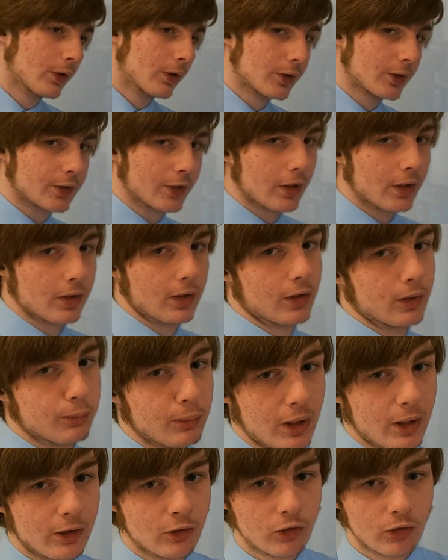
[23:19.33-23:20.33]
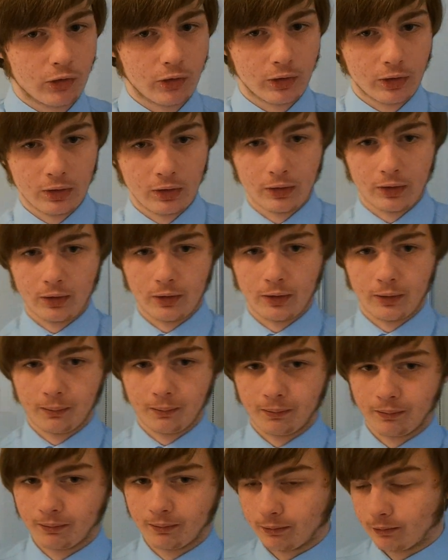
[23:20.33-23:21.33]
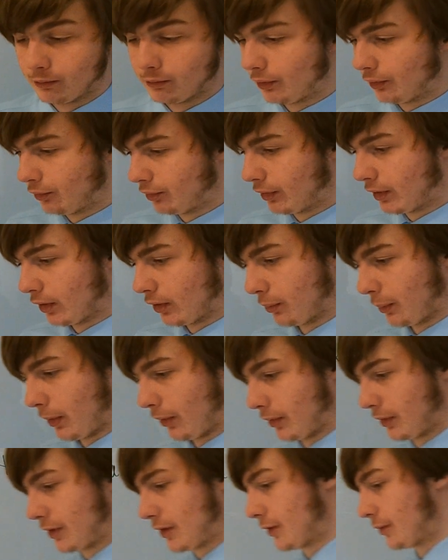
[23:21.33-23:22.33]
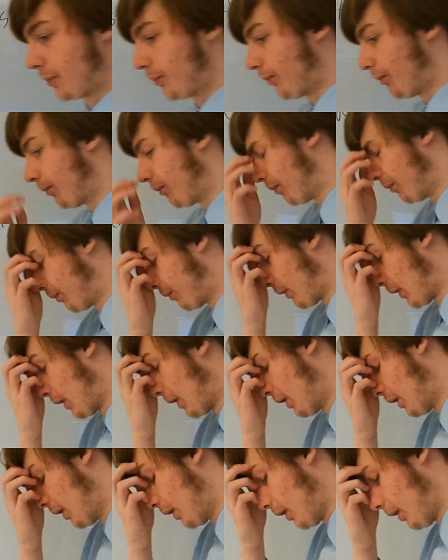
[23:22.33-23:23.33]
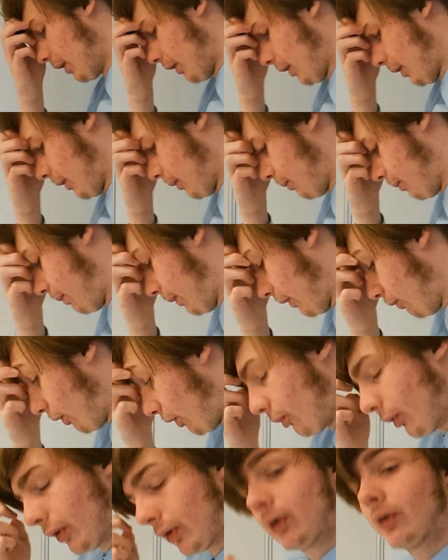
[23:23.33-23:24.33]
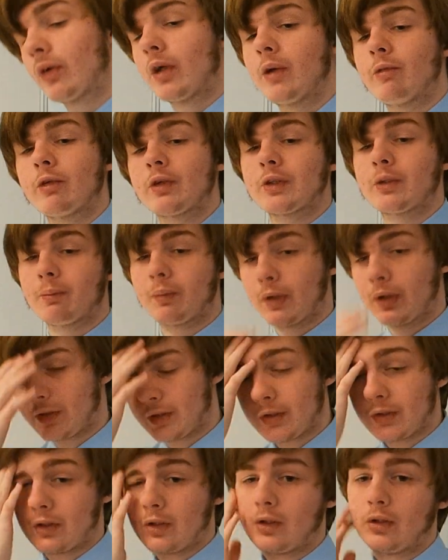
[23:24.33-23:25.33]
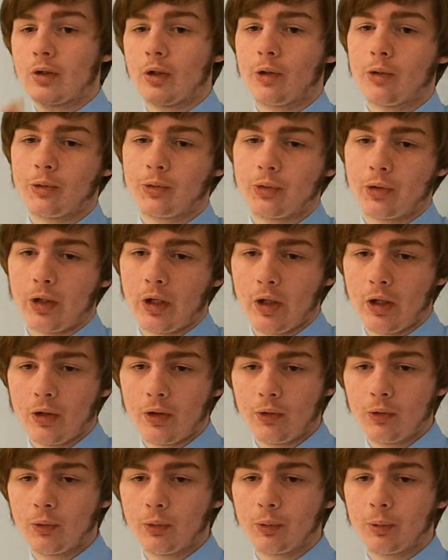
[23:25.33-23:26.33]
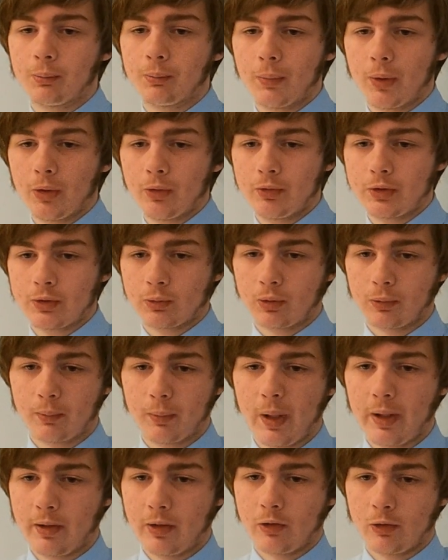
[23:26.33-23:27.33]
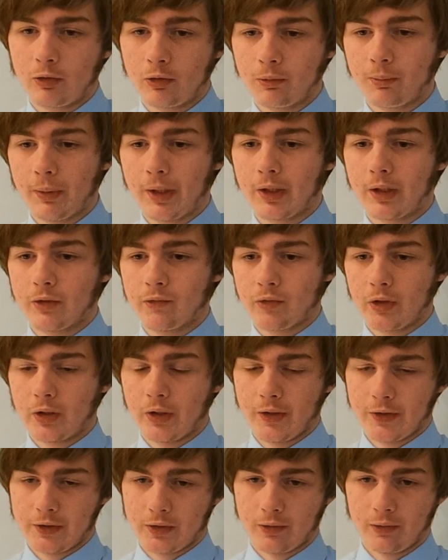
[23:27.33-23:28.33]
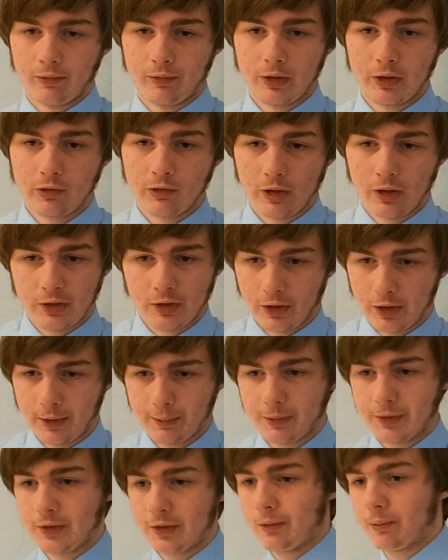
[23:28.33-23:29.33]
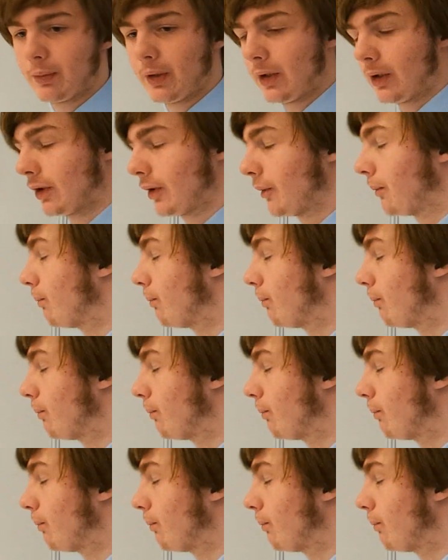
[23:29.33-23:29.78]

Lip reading: setting and managing video modes. But they wanted to keep the simplicity of how modes were managed back in the classical VGA times. So back